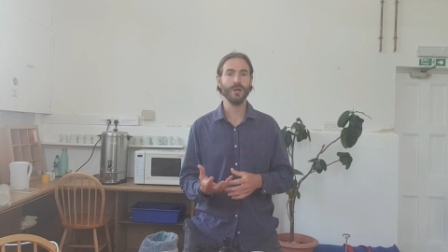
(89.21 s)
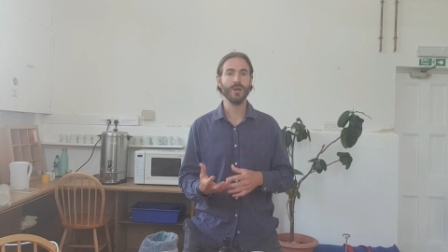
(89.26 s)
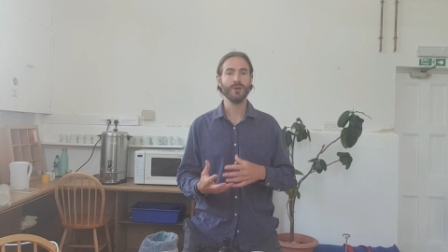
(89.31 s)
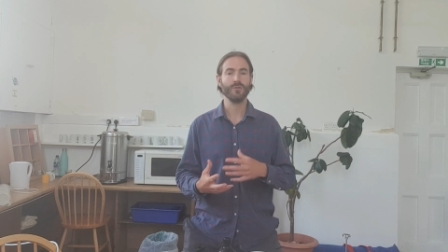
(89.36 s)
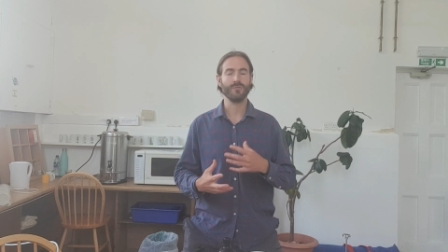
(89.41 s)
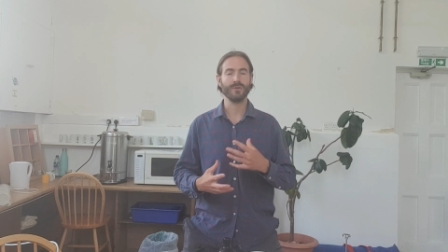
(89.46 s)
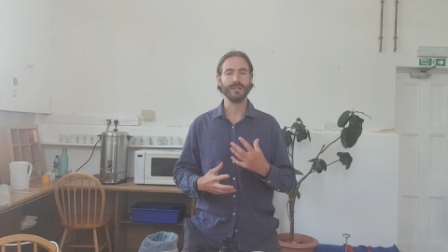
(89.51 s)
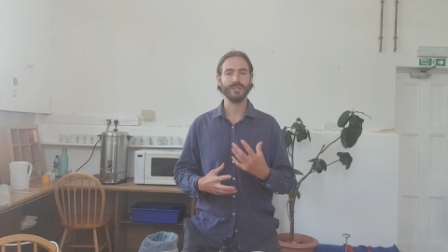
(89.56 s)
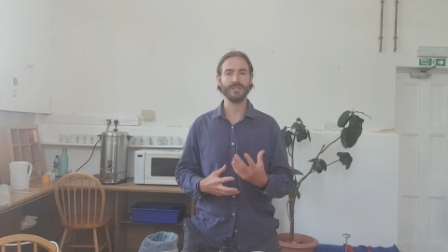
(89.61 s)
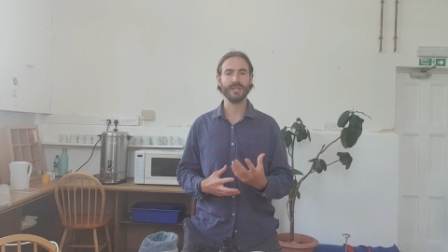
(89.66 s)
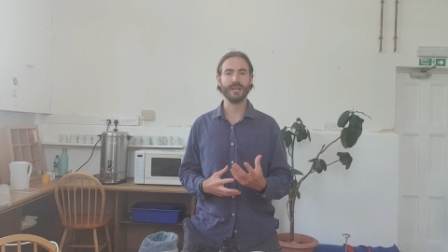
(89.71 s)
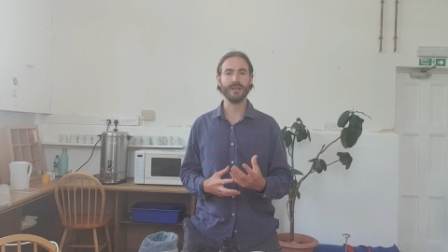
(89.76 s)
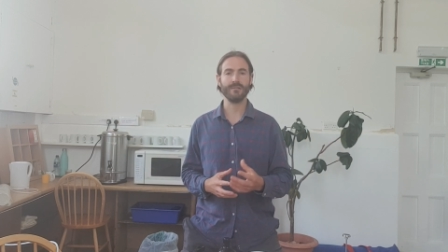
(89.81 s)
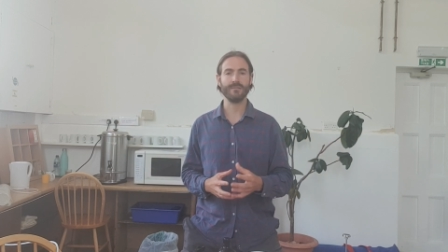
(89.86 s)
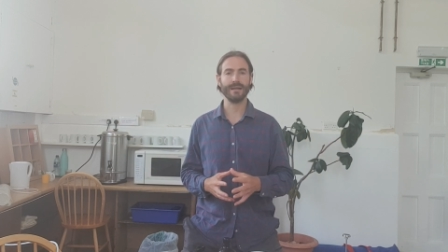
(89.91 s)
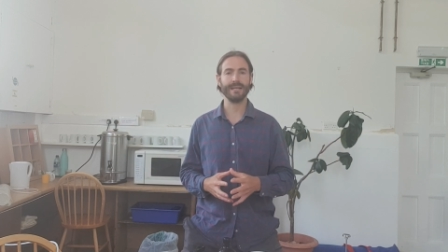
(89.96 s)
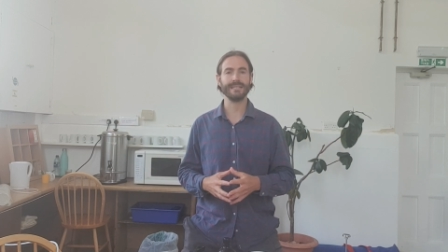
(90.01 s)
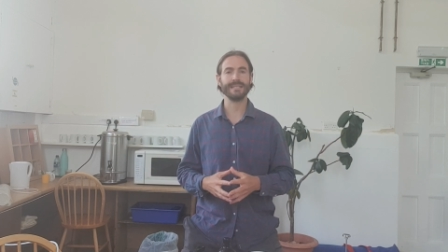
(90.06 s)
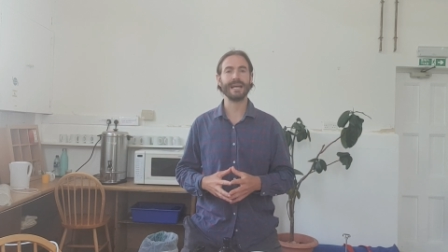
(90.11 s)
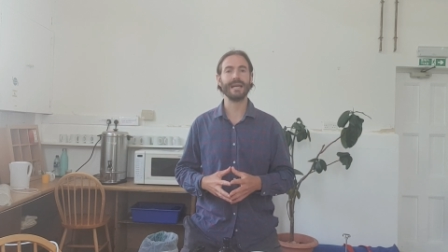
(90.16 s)

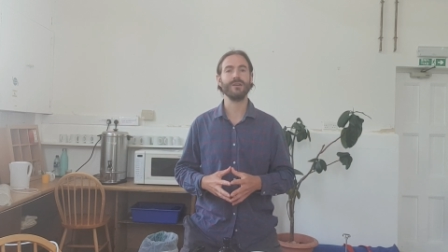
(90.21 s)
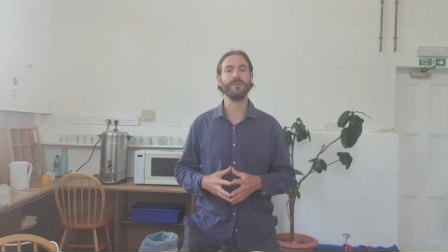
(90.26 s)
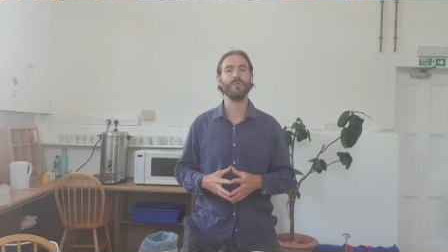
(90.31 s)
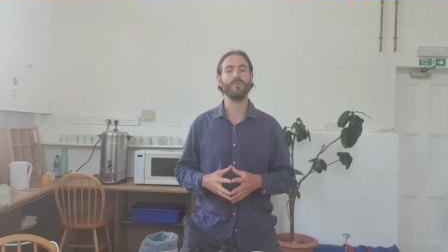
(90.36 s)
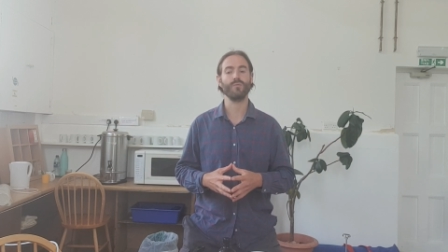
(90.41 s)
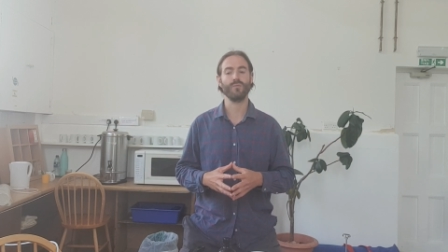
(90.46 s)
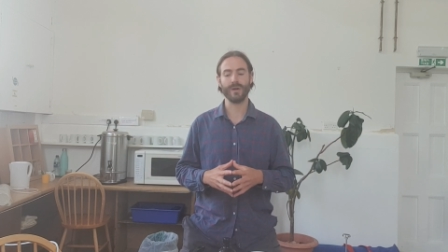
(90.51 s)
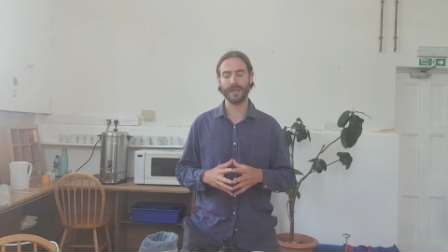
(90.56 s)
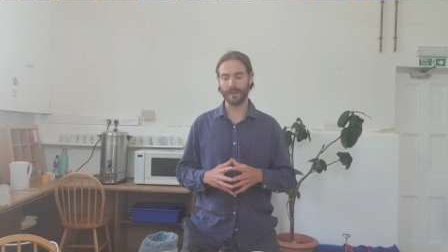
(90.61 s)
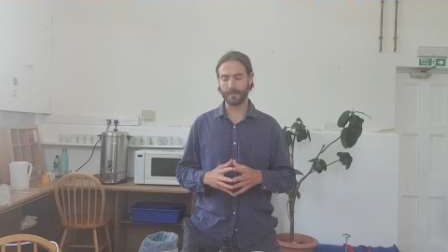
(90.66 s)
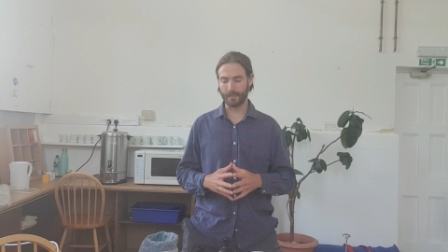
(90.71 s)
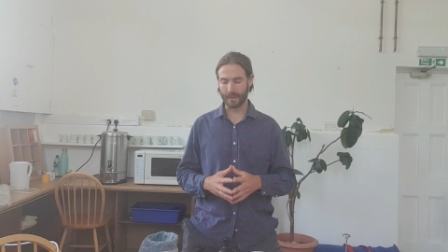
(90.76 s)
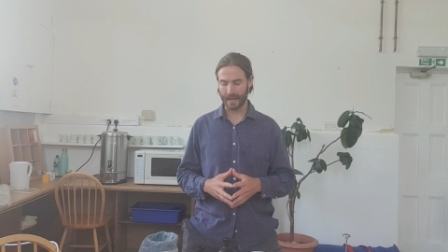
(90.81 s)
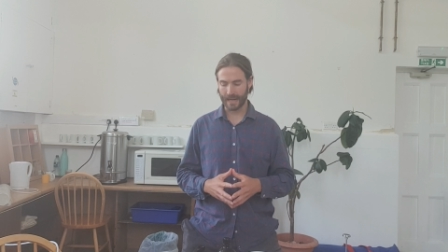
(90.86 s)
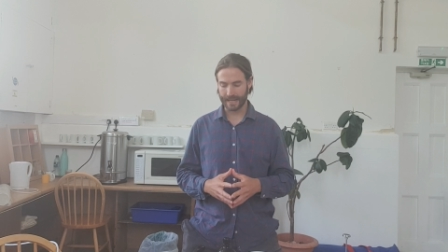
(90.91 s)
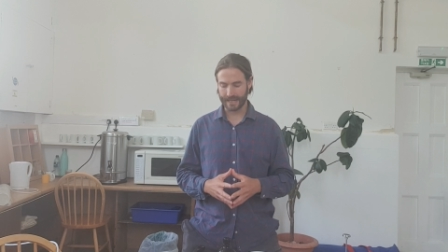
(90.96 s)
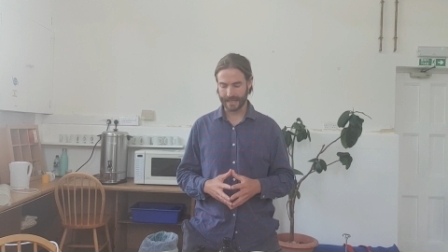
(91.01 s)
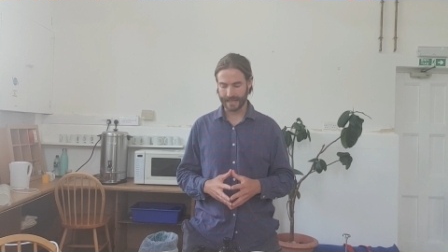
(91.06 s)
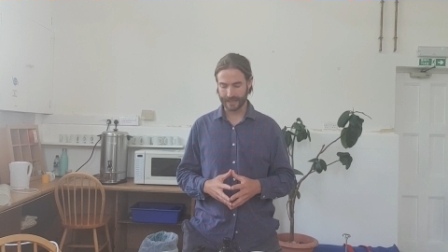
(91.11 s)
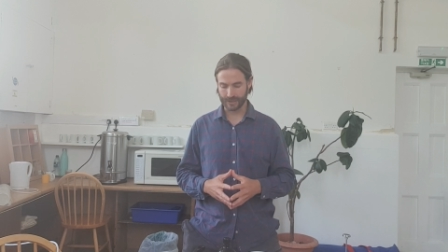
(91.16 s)
regenerate and
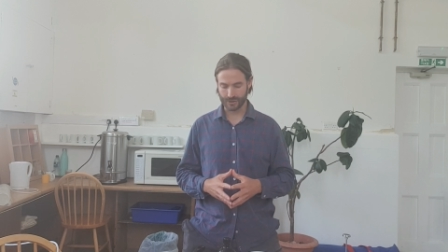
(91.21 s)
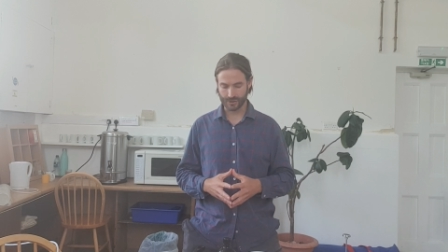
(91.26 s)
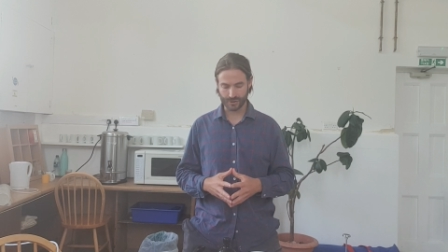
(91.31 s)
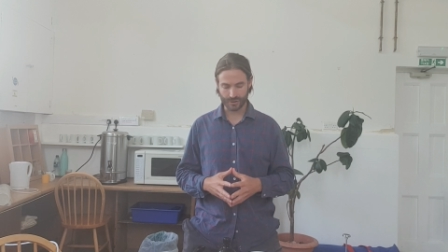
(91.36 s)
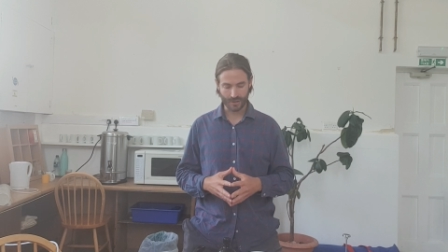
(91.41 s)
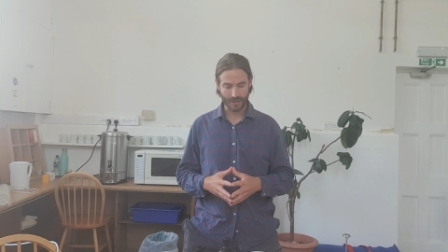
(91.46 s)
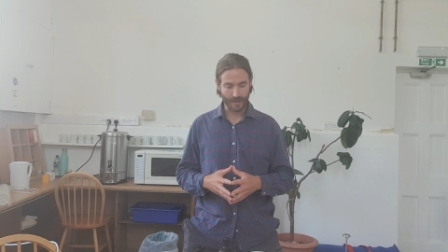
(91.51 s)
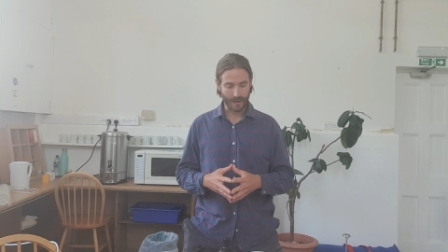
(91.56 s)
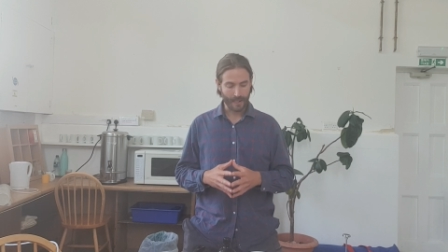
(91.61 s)
replenish.